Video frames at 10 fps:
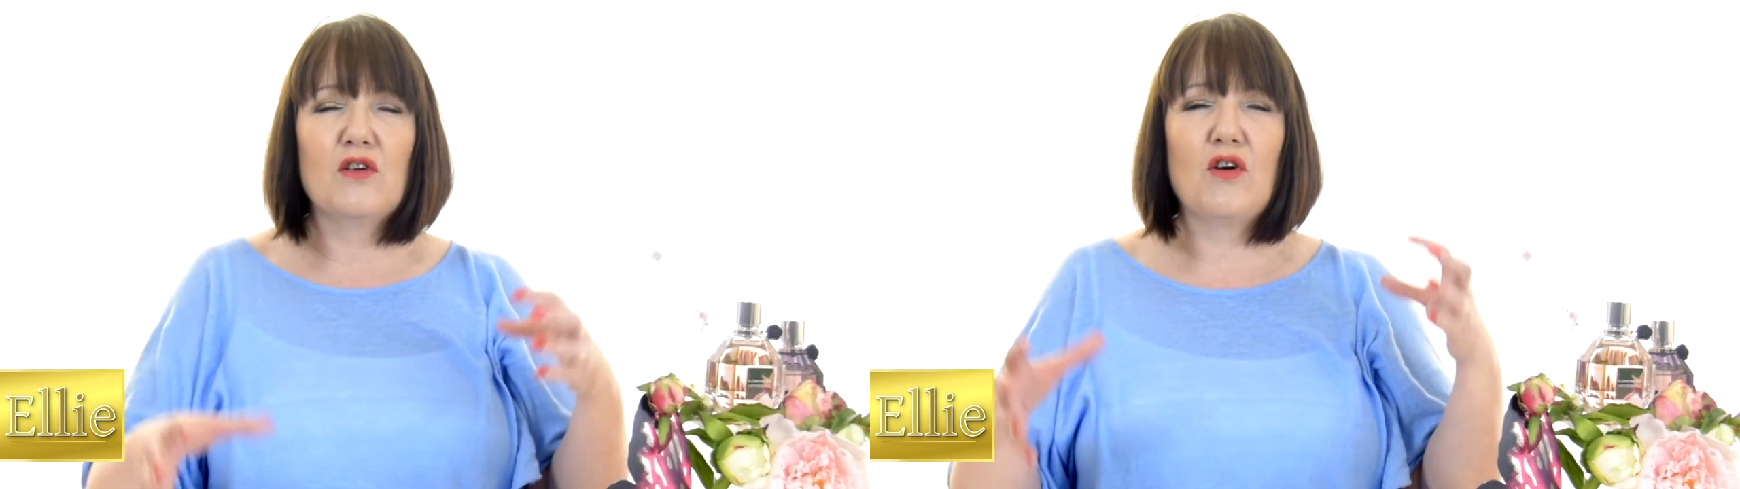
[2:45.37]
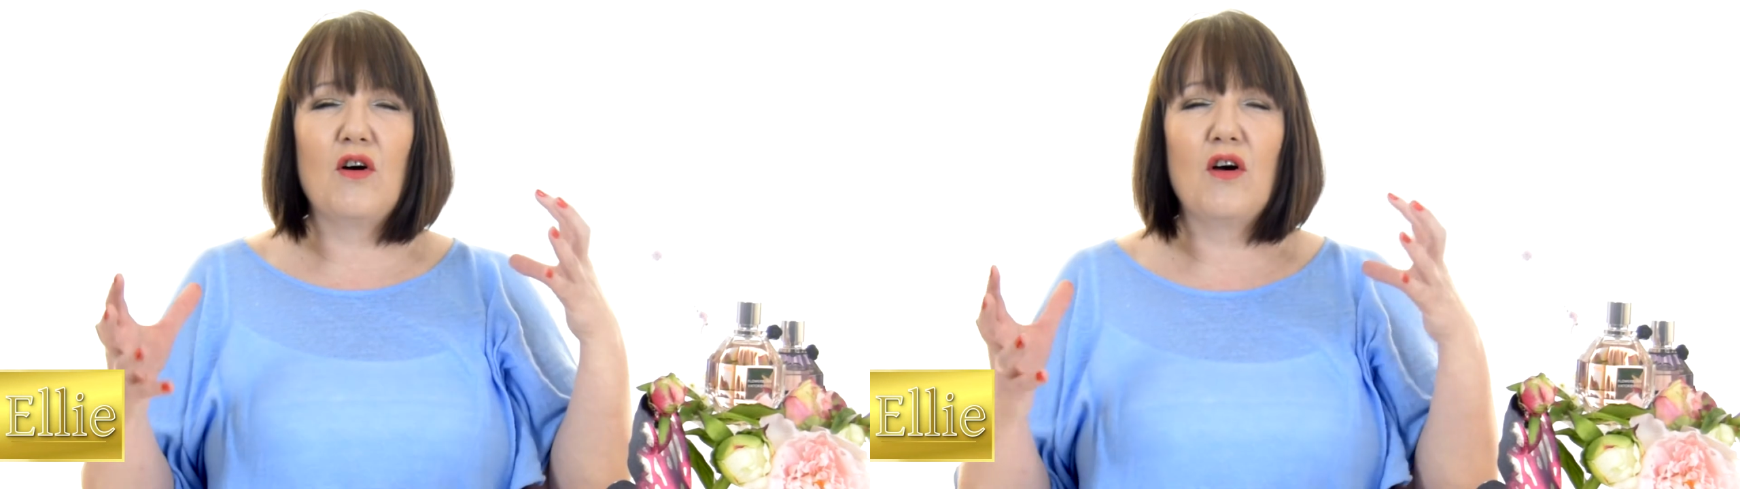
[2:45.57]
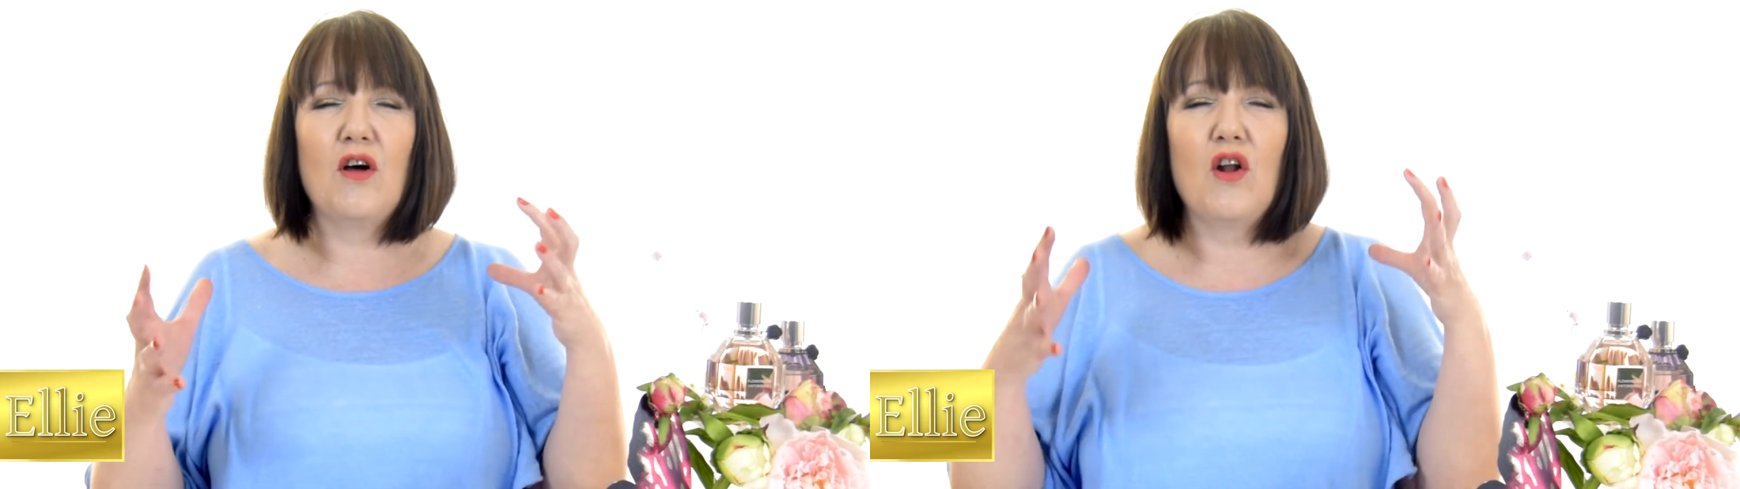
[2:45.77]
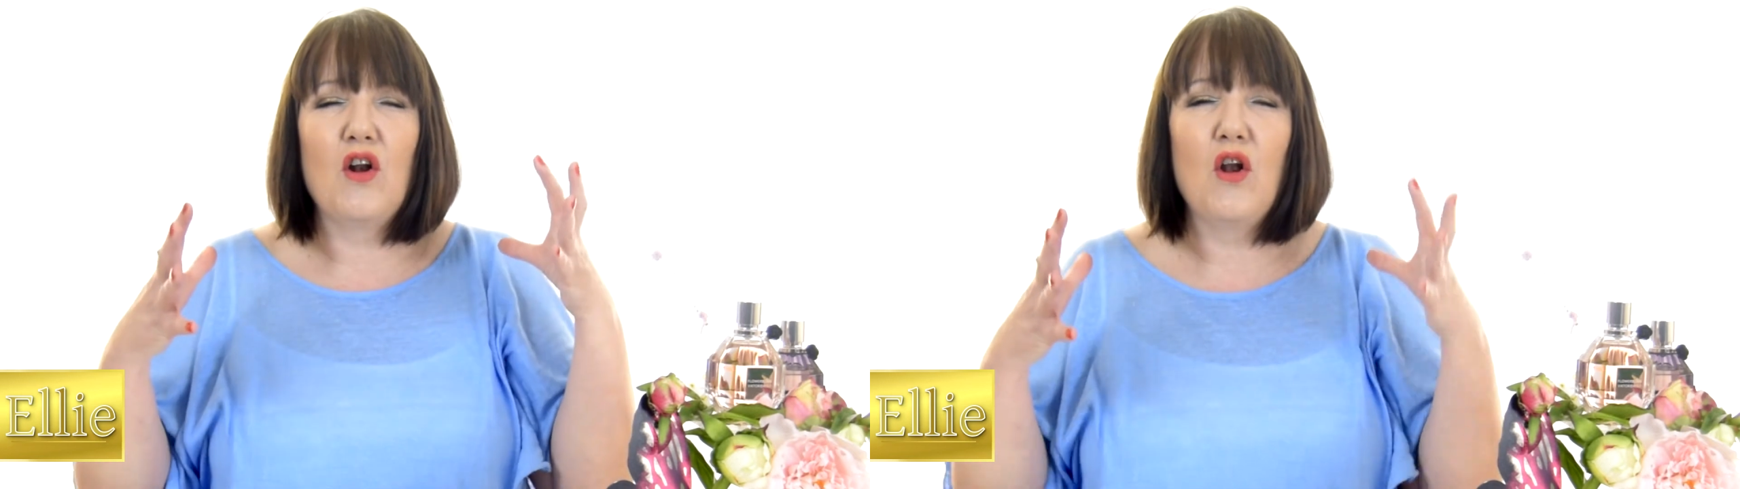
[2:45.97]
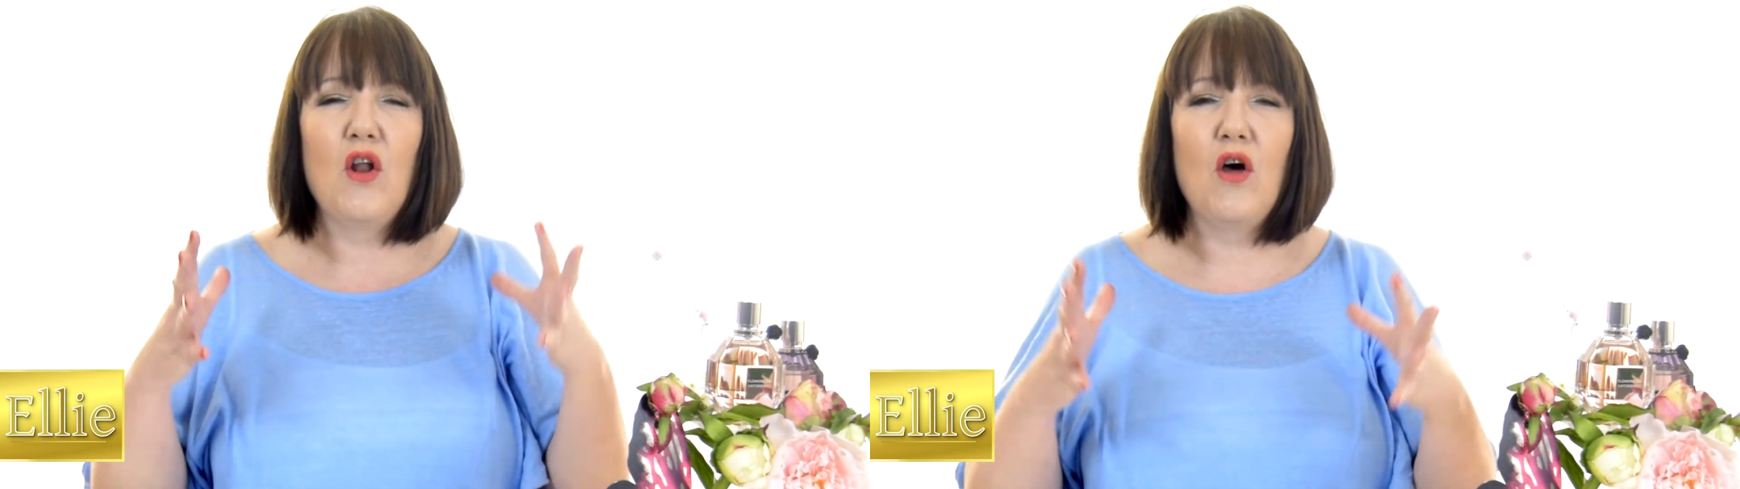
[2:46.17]
got a
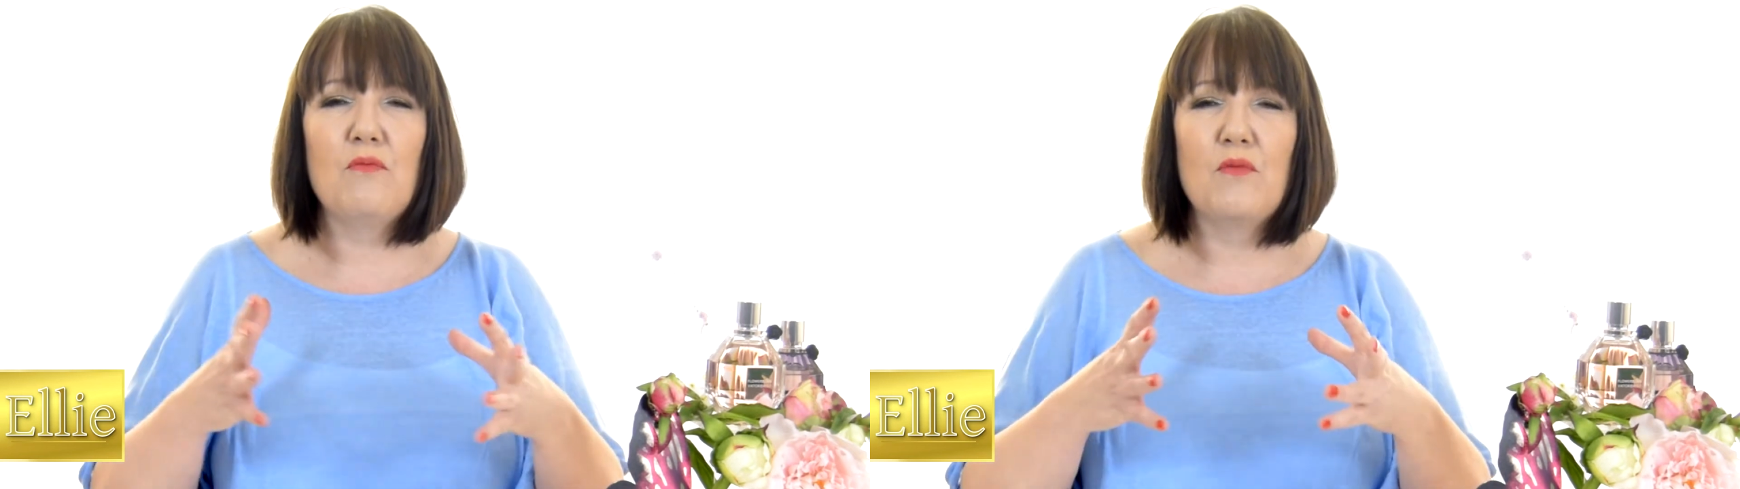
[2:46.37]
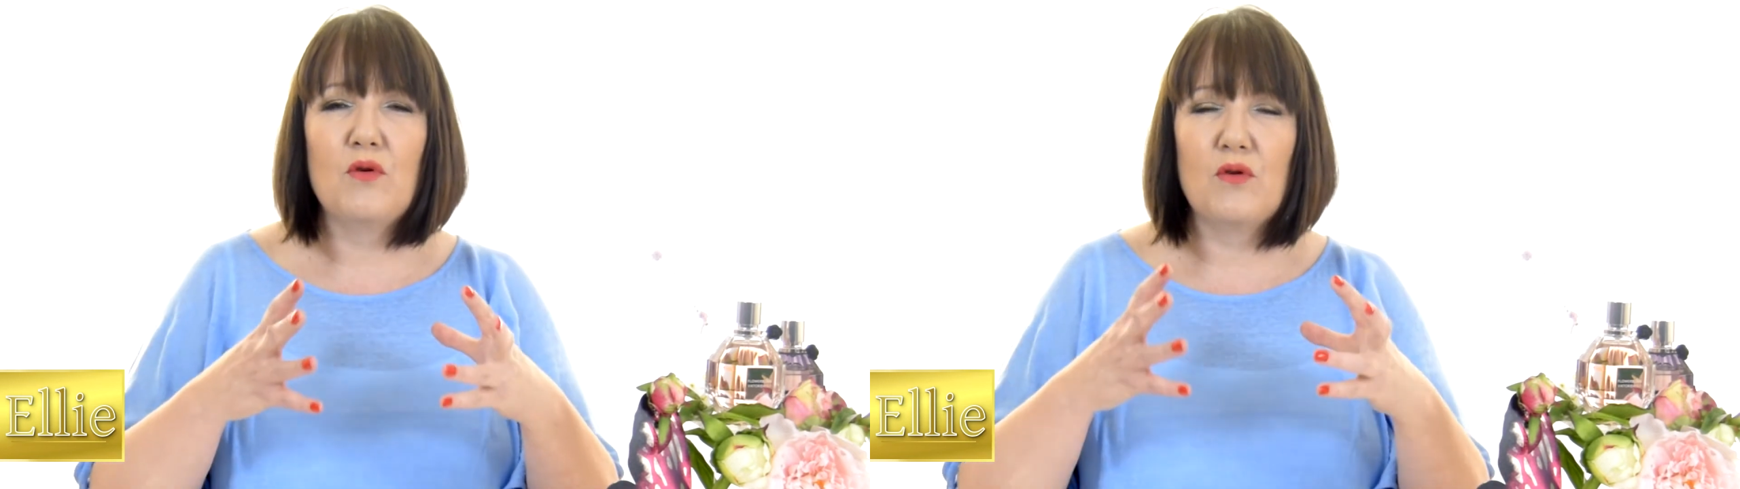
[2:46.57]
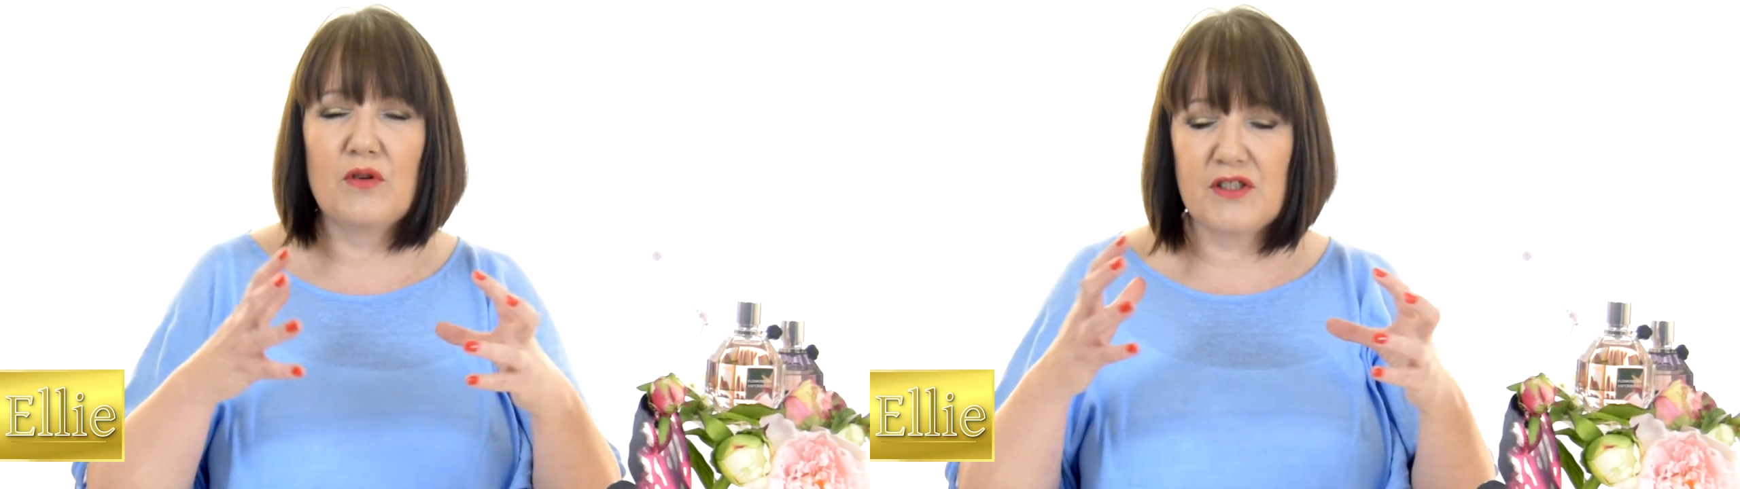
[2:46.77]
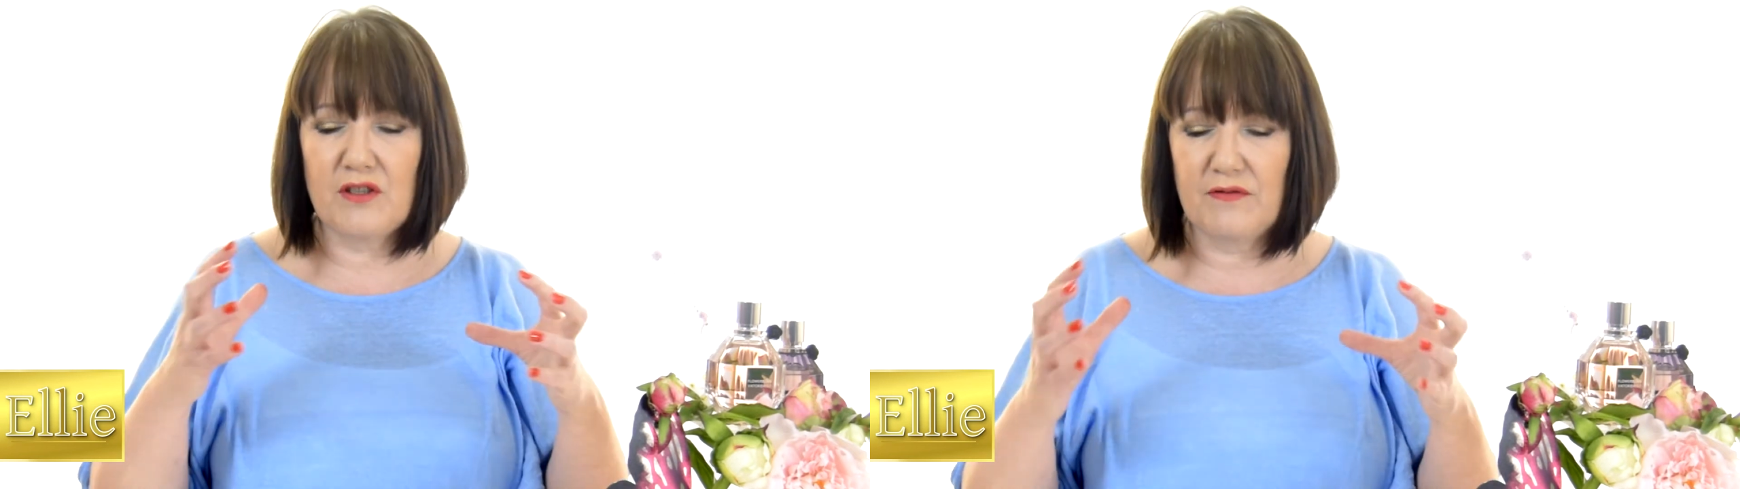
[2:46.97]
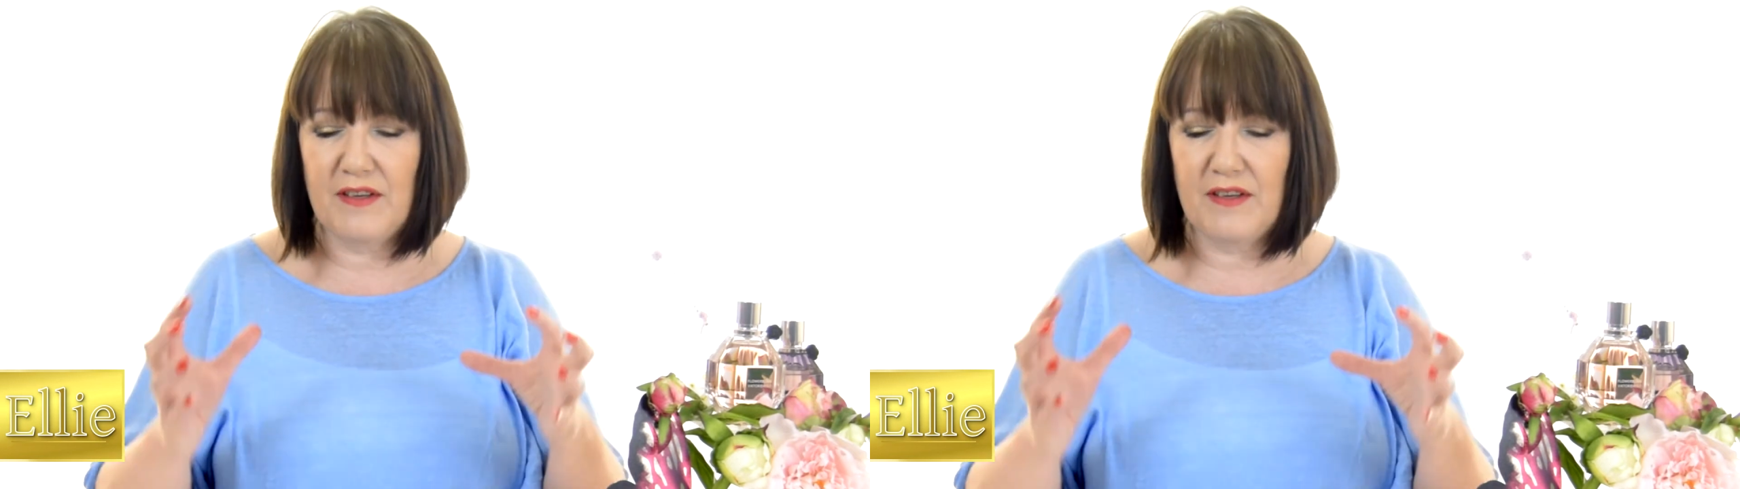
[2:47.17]
lot more sort of